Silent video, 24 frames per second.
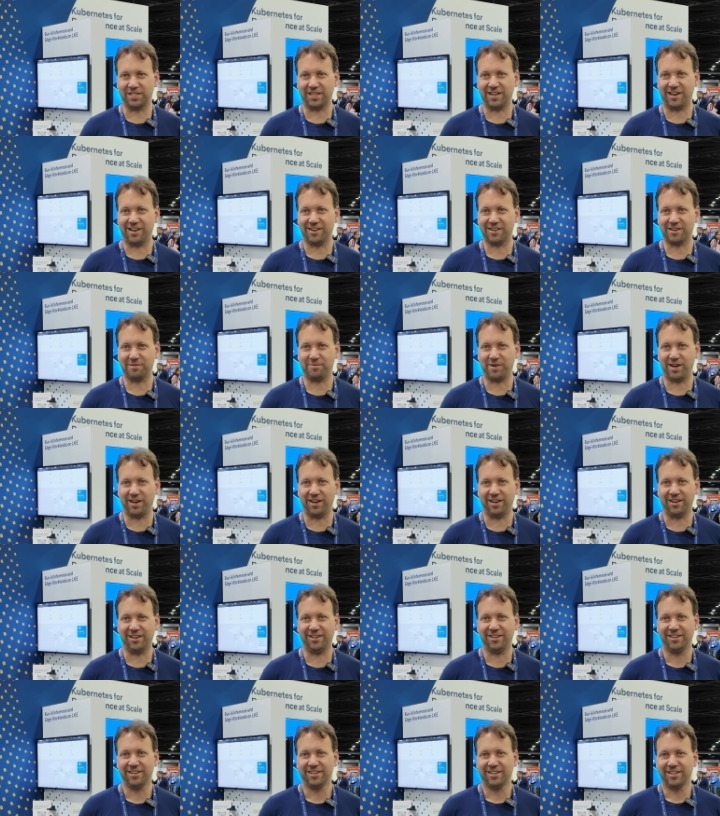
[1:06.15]
in
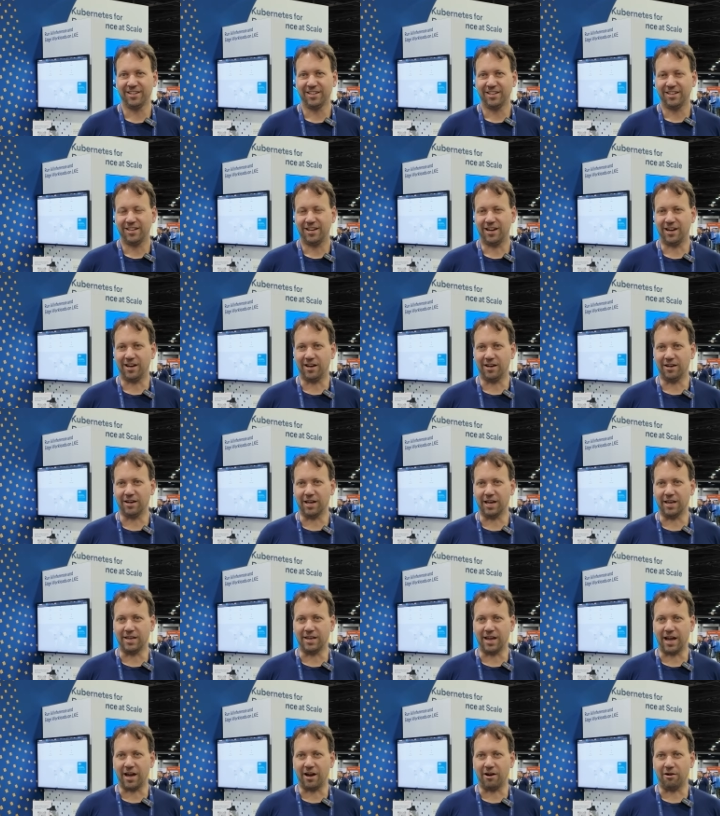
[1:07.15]
Akamai. Uh,
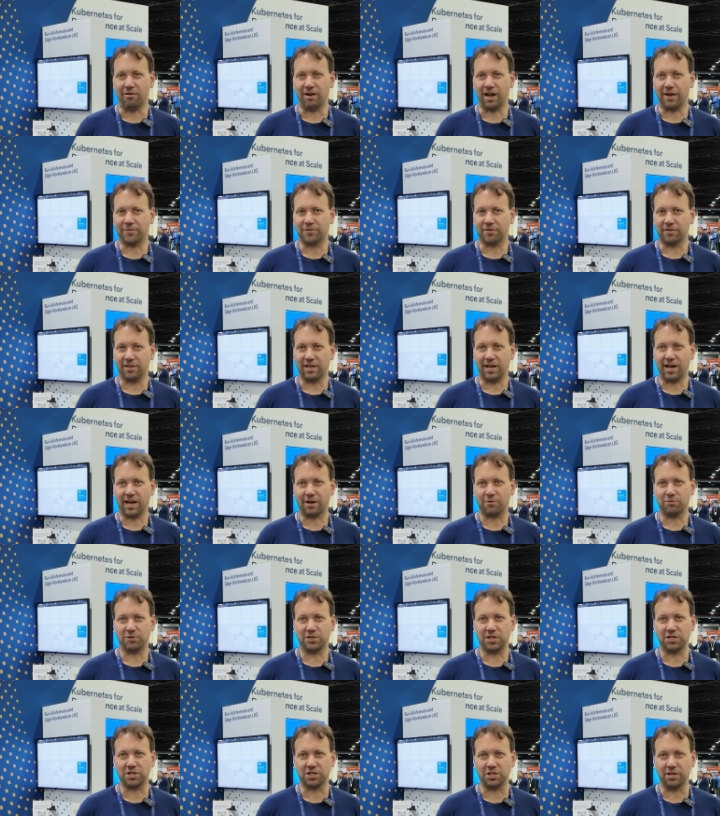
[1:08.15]
and now after the
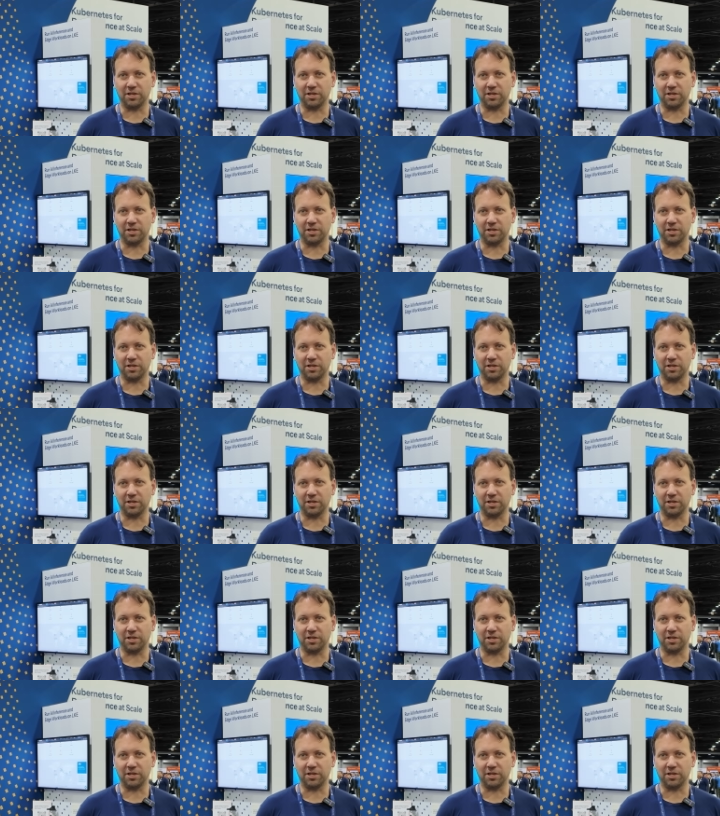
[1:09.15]
acquisition